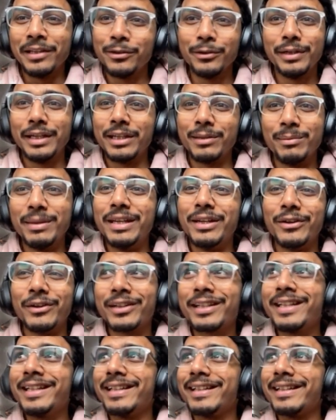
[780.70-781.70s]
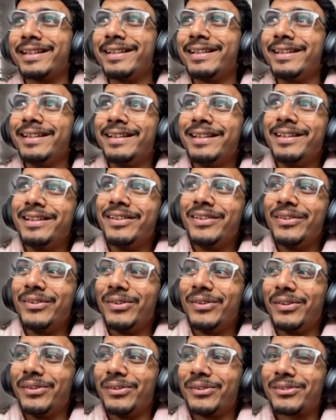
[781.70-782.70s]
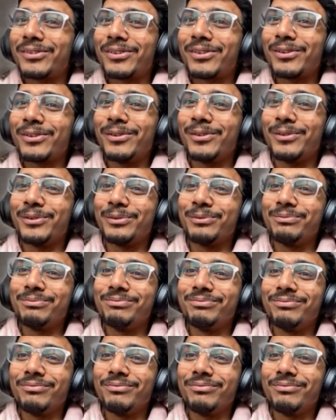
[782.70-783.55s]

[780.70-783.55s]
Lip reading: including me, okay? So